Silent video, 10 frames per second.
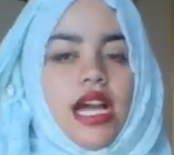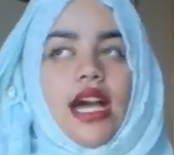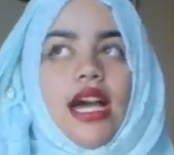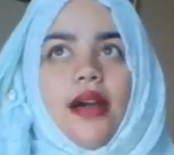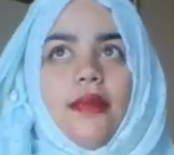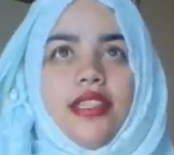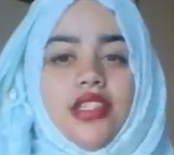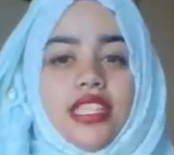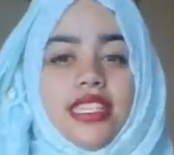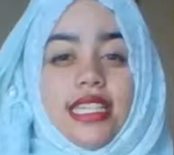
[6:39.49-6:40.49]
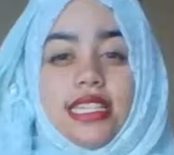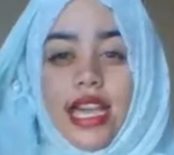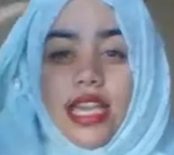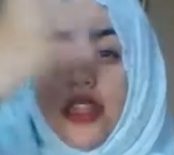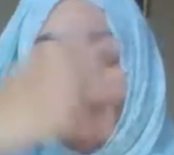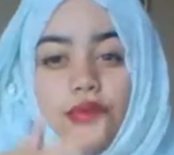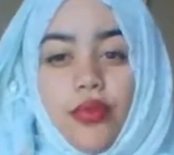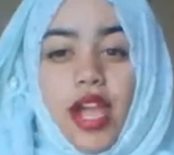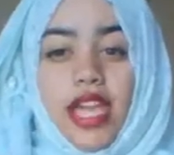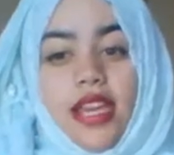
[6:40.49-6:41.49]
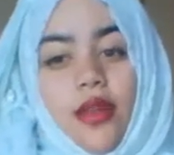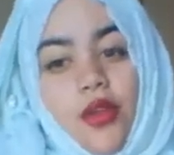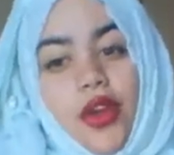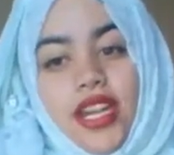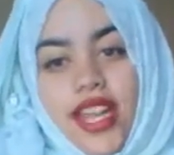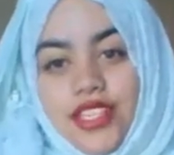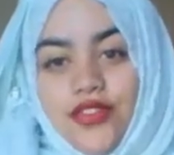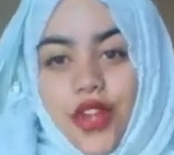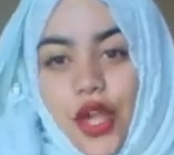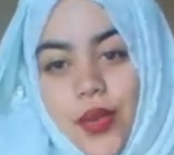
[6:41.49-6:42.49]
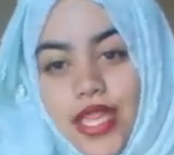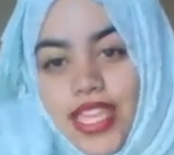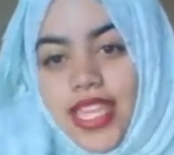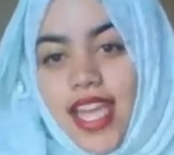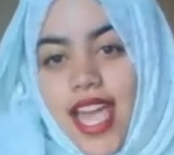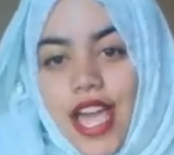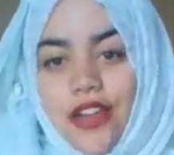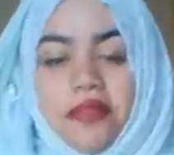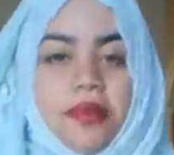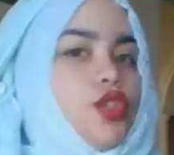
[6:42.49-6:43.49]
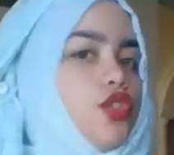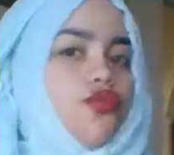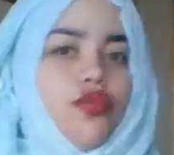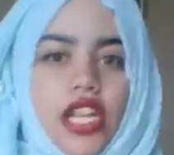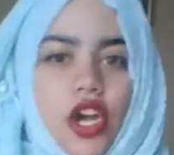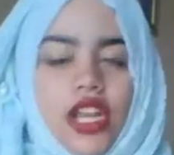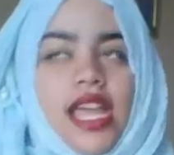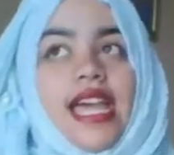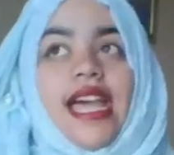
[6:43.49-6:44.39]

As you can see, it's kind of bright and I'm wearing nice flowy outfit because it's really hot.